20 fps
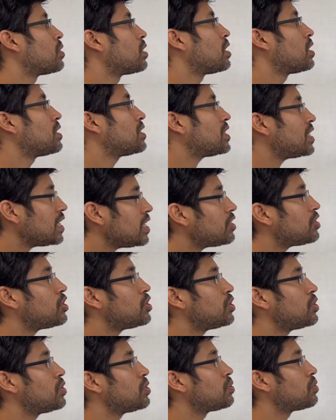teach
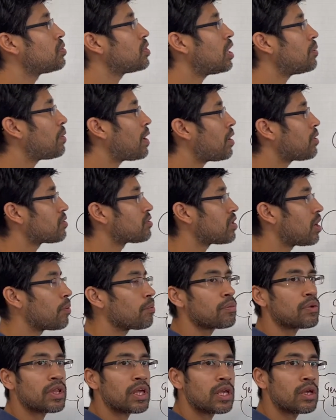you about
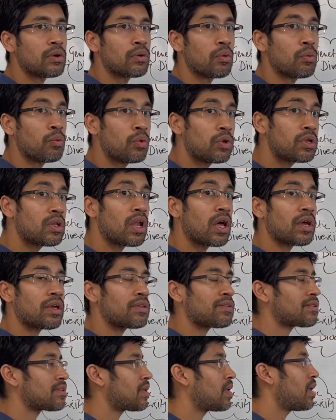sampling
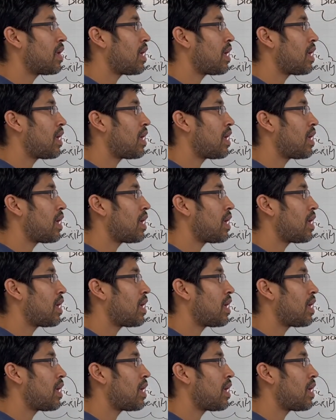woodlice